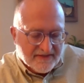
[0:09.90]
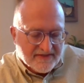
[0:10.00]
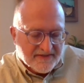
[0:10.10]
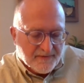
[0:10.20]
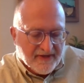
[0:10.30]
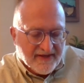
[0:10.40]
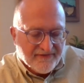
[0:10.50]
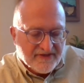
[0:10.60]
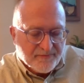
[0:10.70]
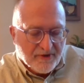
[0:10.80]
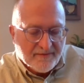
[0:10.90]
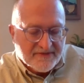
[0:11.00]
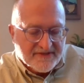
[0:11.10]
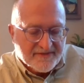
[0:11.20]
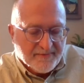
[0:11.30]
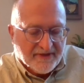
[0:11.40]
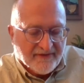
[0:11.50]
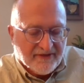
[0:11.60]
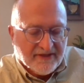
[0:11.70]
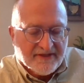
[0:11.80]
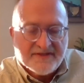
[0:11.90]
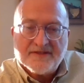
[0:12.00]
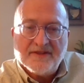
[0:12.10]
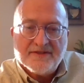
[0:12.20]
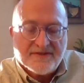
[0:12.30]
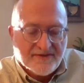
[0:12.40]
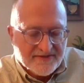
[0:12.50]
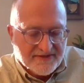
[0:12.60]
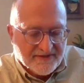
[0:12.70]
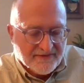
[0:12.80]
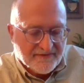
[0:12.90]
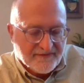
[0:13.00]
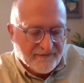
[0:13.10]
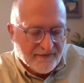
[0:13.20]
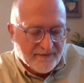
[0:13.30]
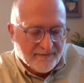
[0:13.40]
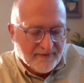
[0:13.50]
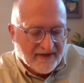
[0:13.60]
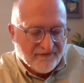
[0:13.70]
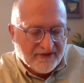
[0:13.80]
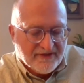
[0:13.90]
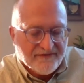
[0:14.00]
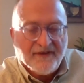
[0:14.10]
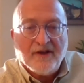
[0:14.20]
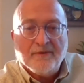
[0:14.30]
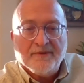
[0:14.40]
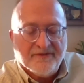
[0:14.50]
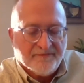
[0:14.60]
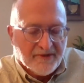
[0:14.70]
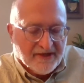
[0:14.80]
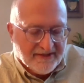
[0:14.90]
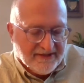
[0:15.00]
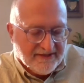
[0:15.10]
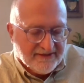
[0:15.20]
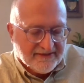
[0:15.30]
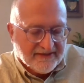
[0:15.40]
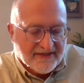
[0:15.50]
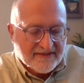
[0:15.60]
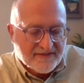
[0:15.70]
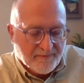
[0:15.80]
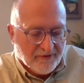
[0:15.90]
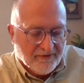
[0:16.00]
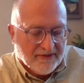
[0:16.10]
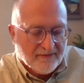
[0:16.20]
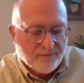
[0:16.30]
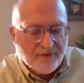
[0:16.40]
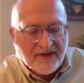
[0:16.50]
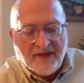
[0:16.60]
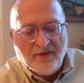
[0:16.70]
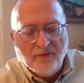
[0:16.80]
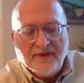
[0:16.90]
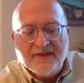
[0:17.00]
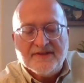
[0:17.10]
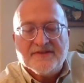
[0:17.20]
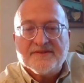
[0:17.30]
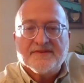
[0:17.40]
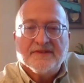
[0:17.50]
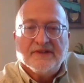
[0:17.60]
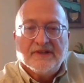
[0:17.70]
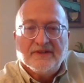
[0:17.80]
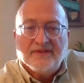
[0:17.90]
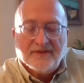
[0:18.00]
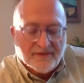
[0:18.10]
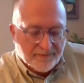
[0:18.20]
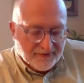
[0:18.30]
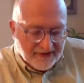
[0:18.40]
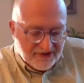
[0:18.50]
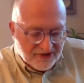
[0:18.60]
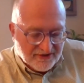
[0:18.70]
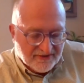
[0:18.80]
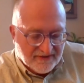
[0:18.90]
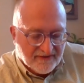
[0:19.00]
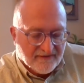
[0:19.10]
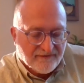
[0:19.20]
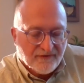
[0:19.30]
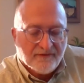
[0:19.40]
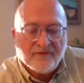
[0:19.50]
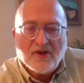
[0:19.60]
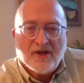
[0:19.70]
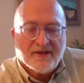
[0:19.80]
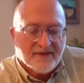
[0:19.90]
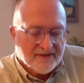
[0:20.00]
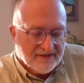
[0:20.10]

Since we have these promises, beloved, let us cleanse ourselves from every defilement of body and spirit, bringing holiness to completion in the fear of God.